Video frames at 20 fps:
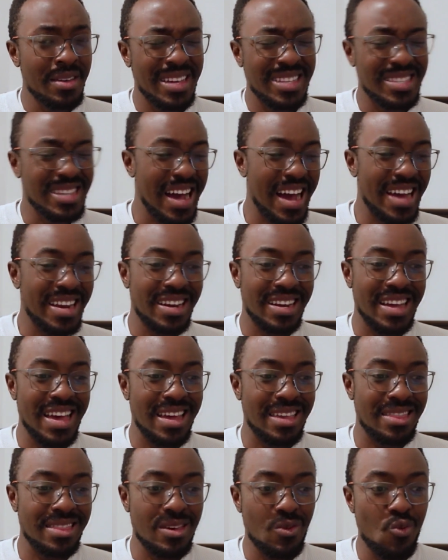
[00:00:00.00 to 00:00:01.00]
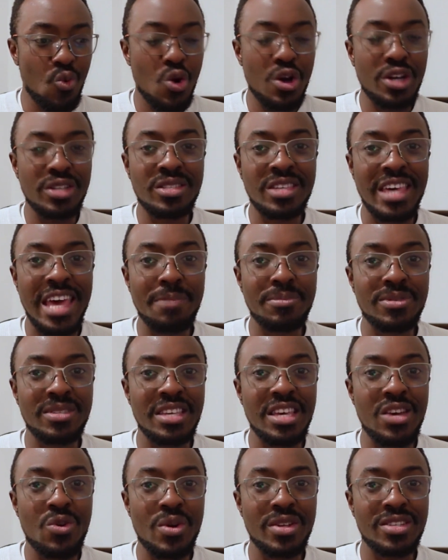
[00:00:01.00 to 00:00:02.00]
It's kind of like the worst kept
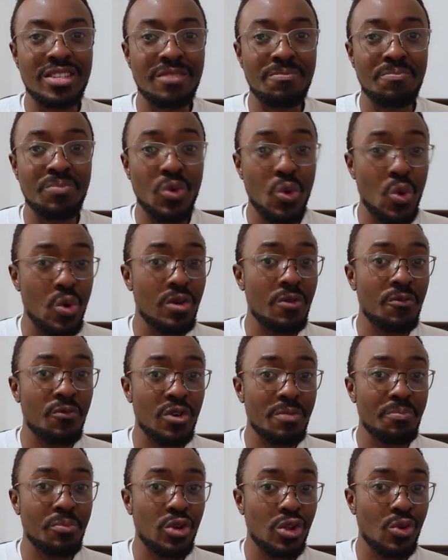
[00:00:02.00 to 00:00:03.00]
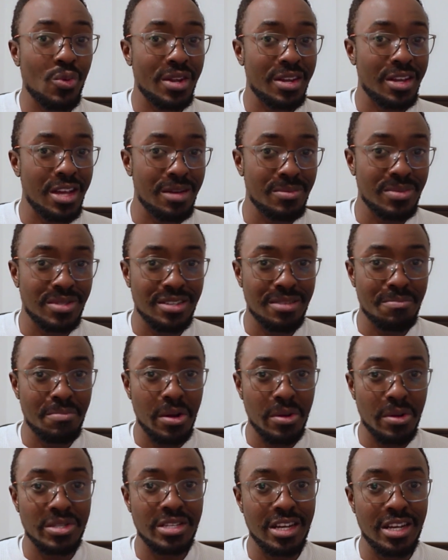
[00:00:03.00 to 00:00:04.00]
secret in all of football when it comes to
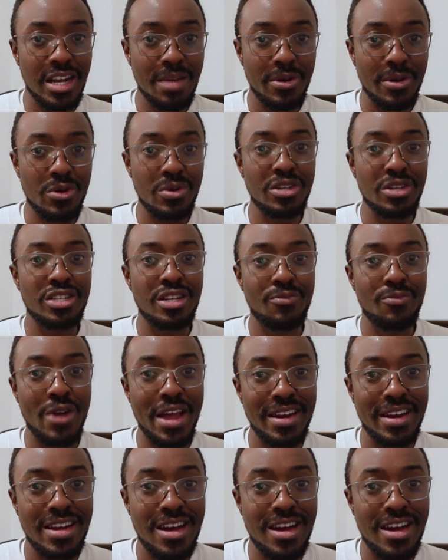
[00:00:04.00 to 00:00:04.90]
multi-club ownership right